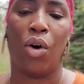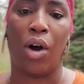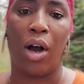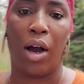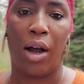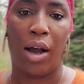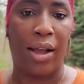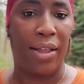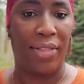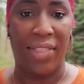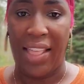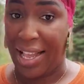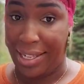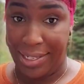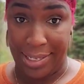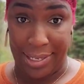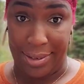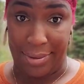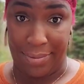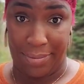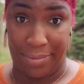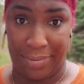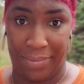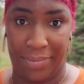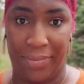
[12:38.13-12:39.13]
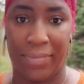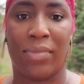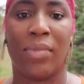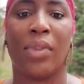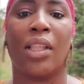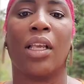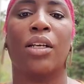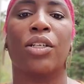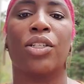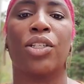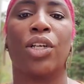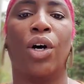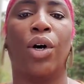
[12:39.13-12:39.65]
and that's it.
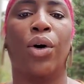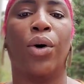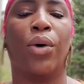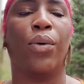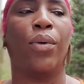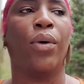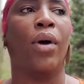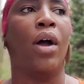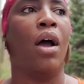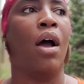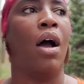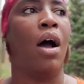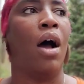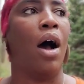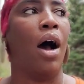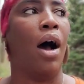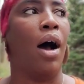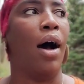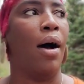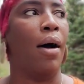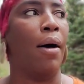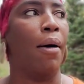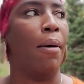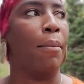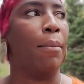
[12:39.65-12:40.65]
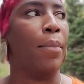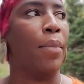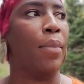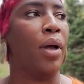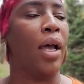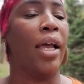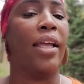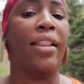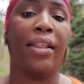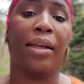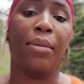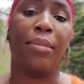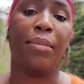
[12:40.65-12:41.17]
So, and
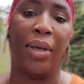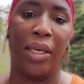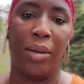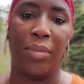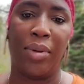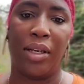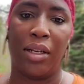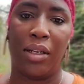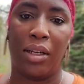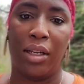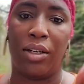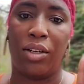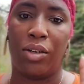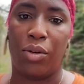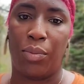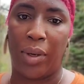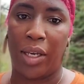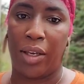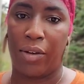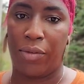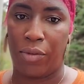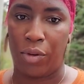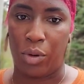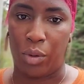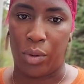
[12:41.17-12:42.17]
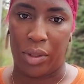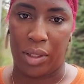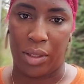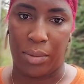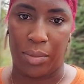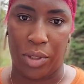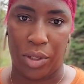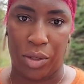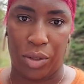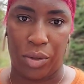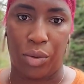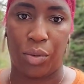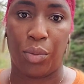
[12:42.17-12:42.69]
then maybe the lender may forward them
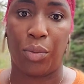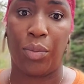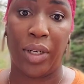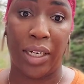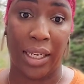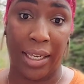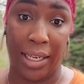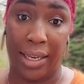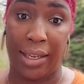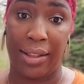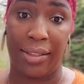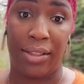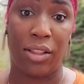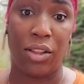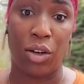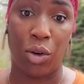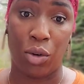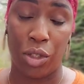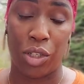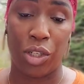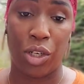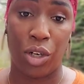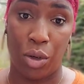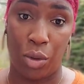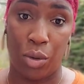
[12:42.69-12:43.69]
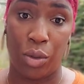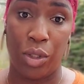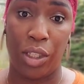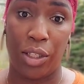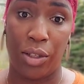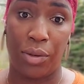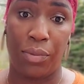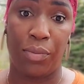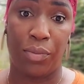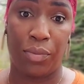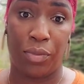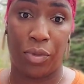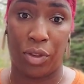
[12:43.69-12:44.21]
to you. But again, those are the
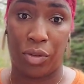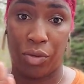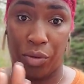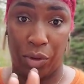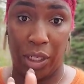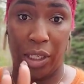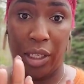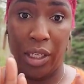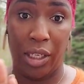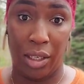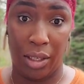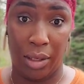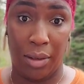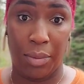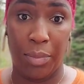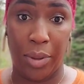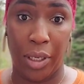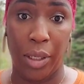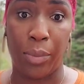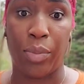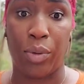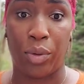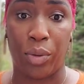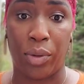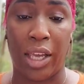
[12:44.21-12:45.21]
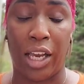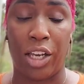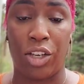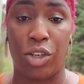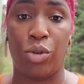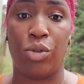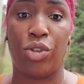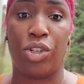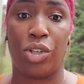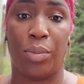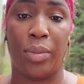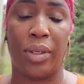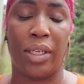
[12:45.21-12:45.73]
only 3 people that
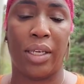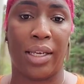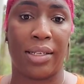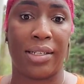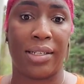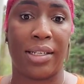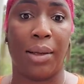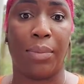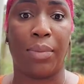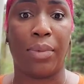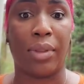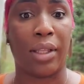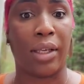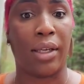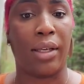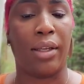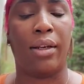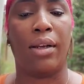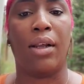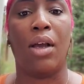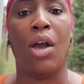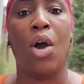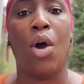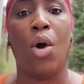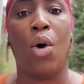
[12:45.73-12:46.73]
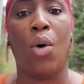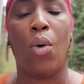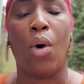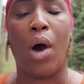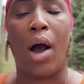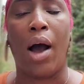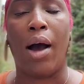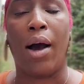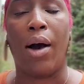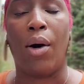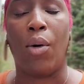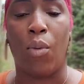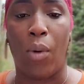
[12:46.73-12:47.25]
you should be accepting
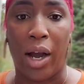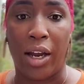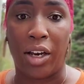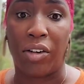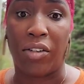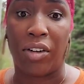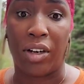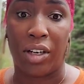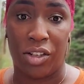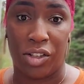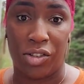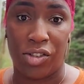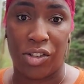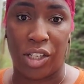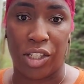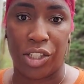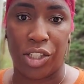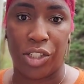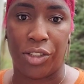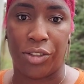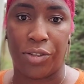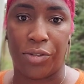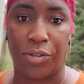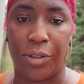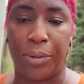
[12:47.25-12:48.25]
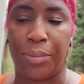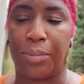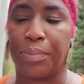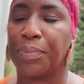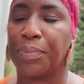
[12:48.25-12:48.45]
wiring instructions from.